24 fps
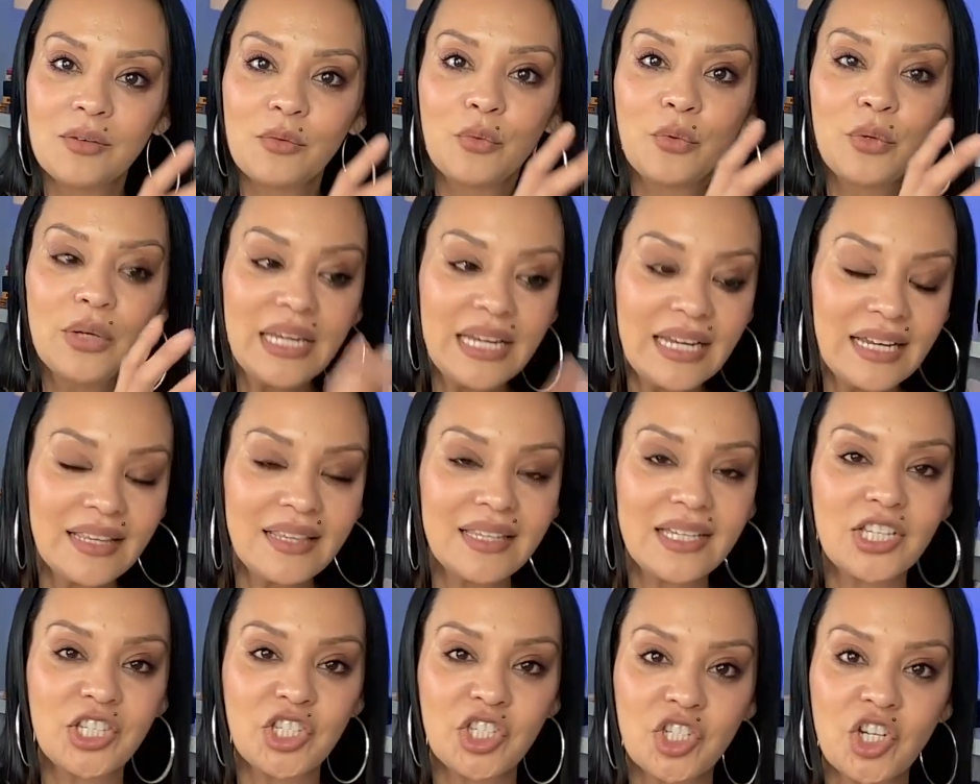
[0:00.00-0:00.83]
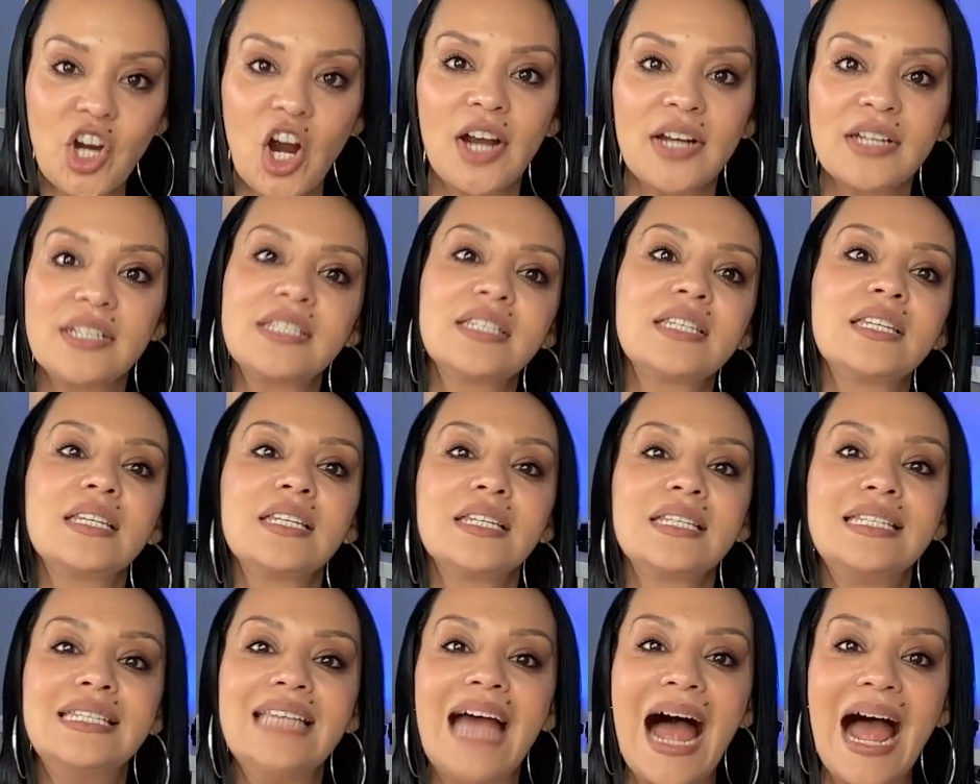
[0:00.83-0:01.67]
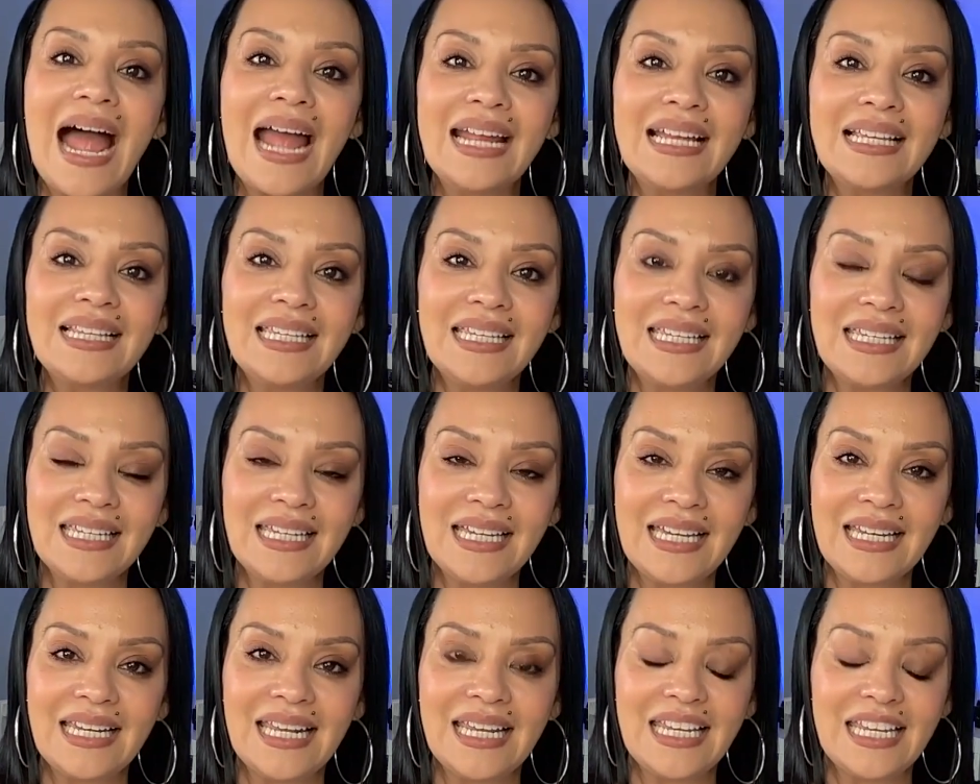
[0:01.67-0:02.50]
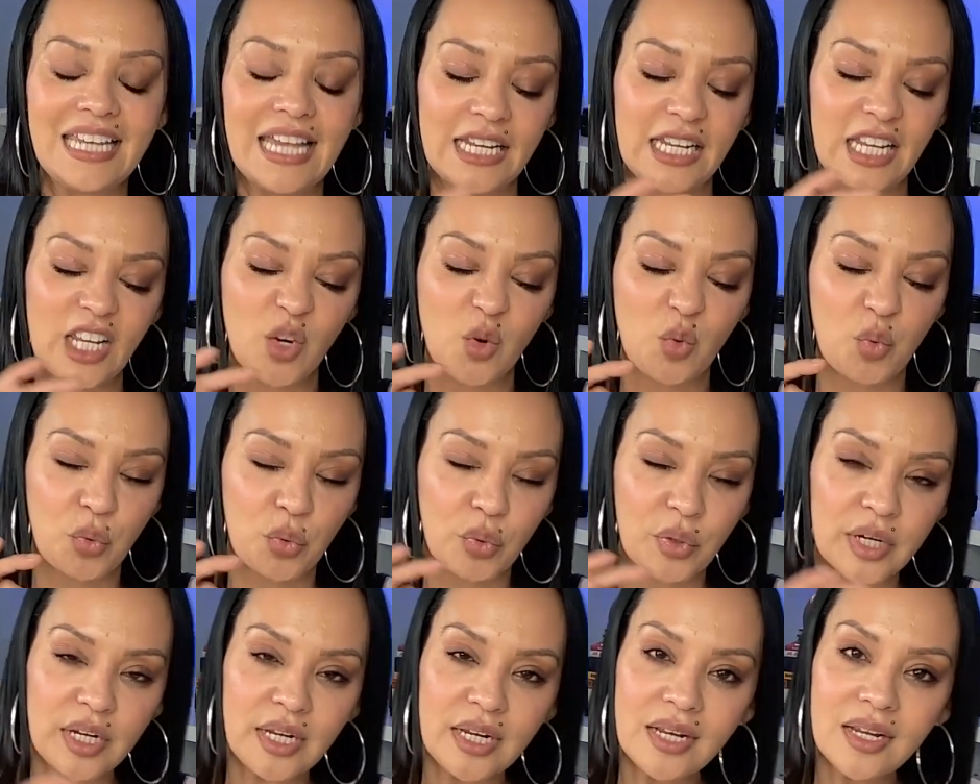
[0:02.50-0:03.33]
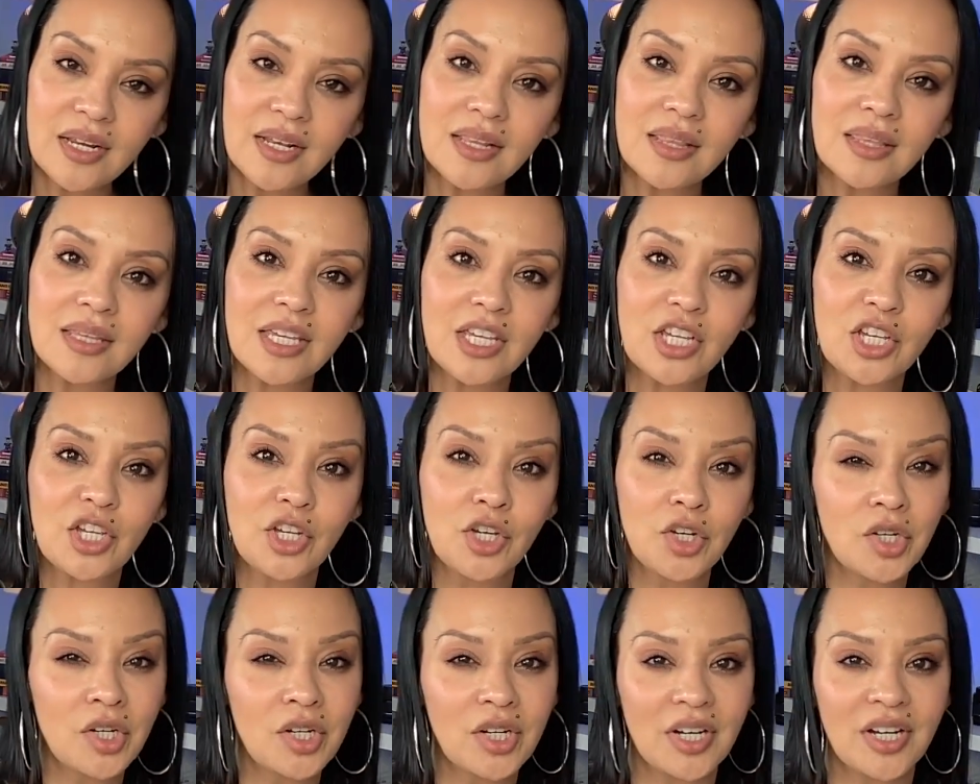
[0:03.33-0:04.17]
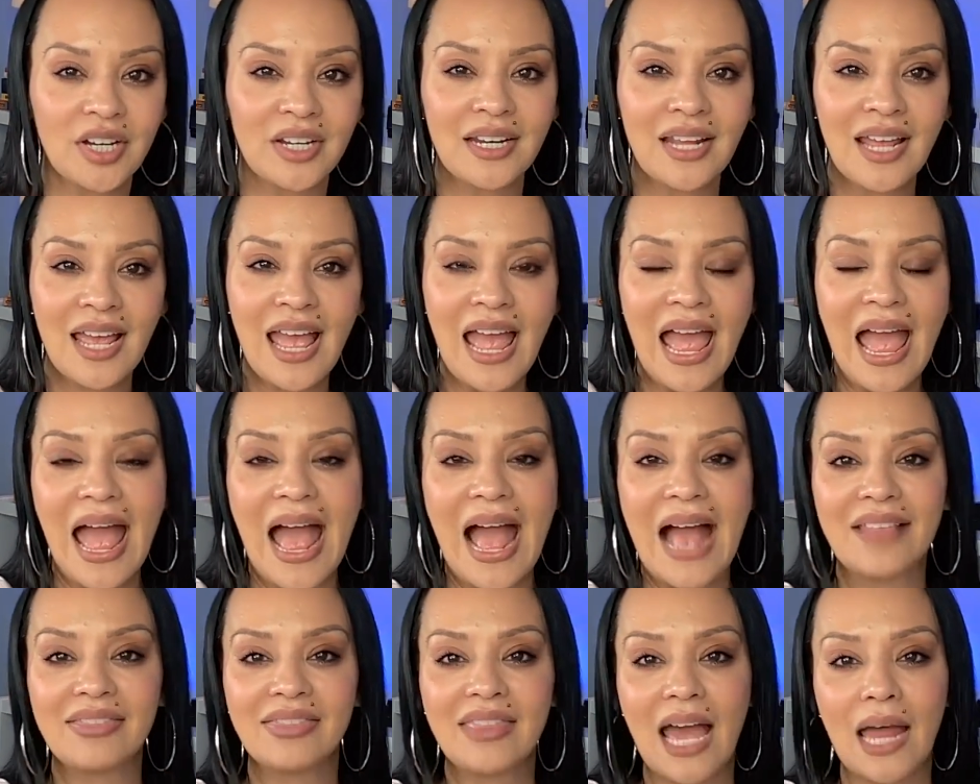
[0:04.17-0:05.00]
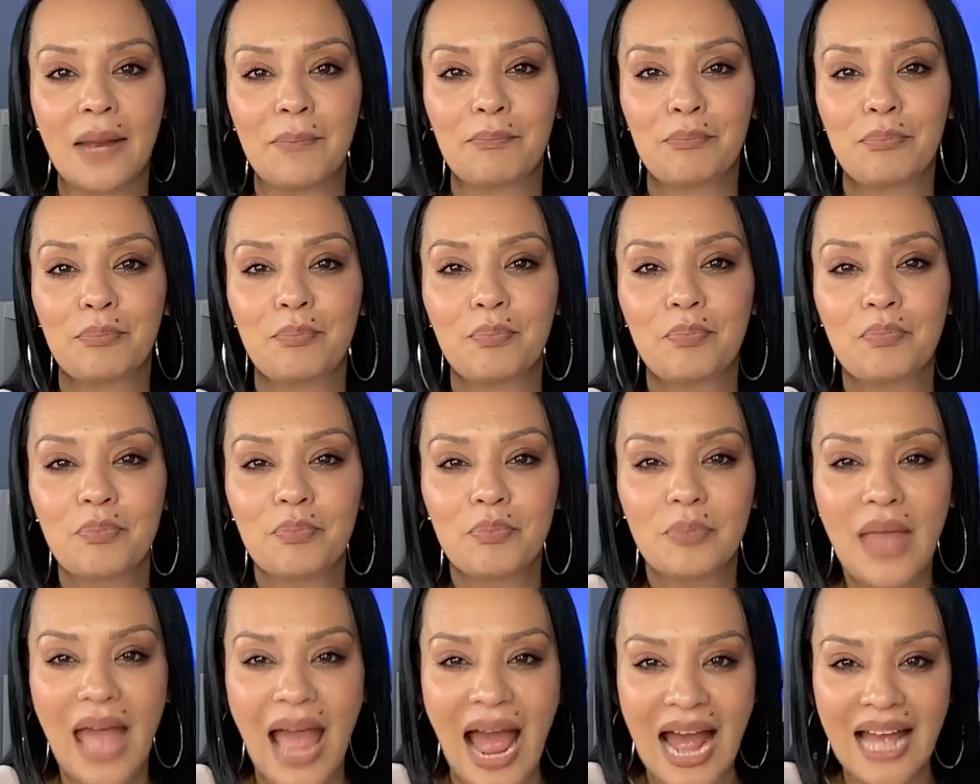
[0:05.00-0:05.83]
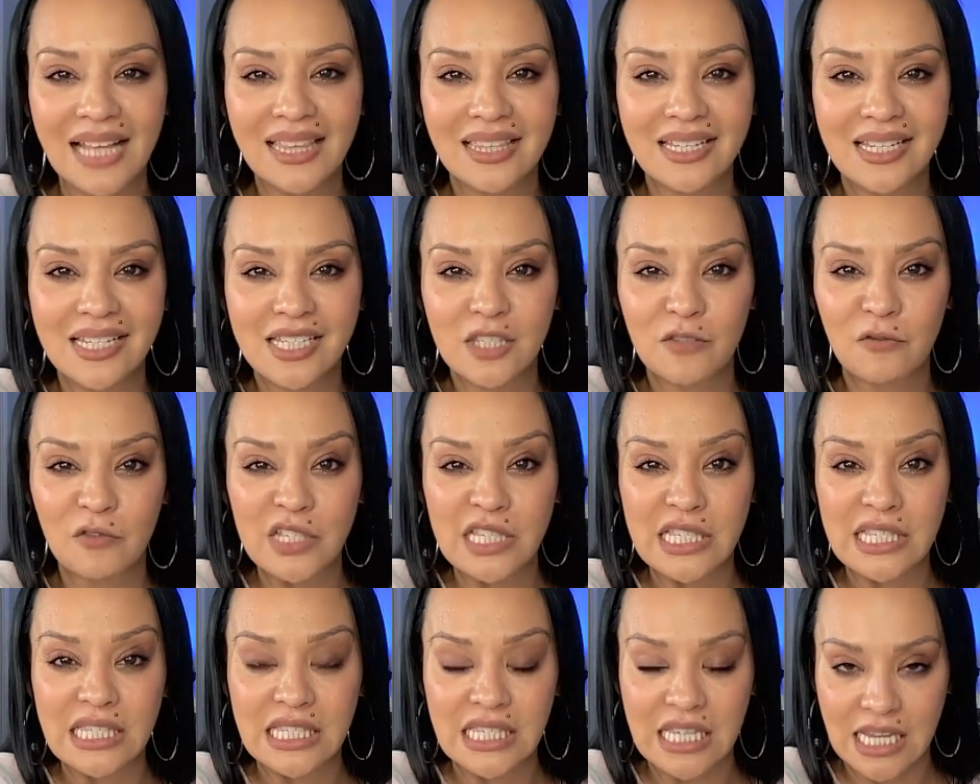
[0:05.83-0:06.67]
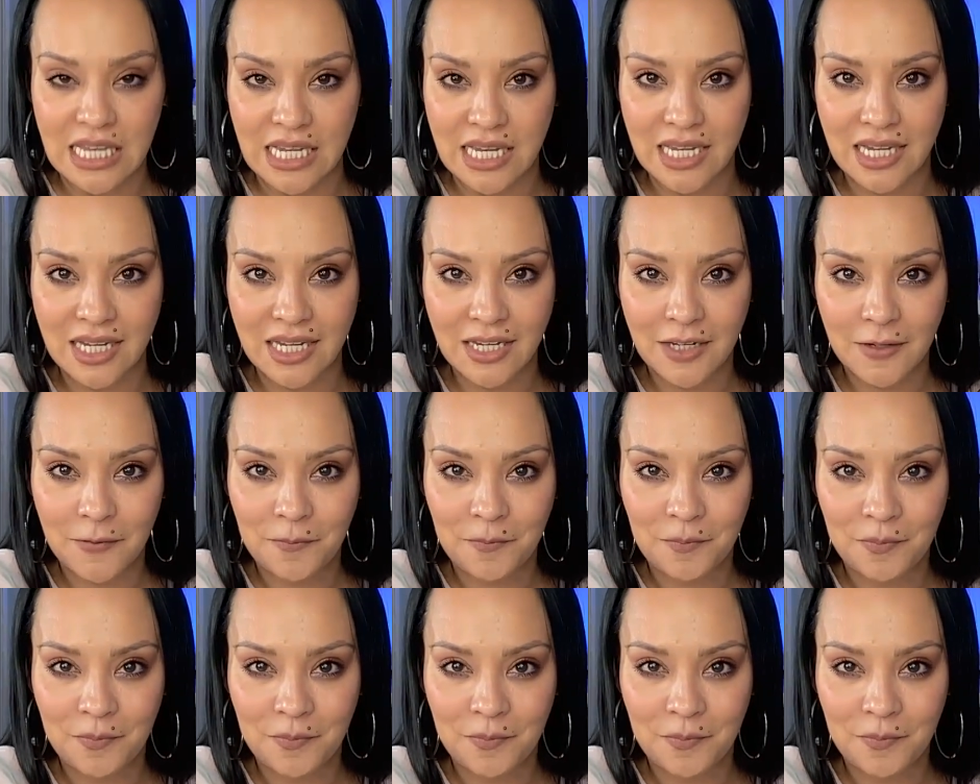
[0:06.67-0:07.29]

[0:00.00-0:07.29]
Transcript: really start dialing in and getting really good at that athlete's physique,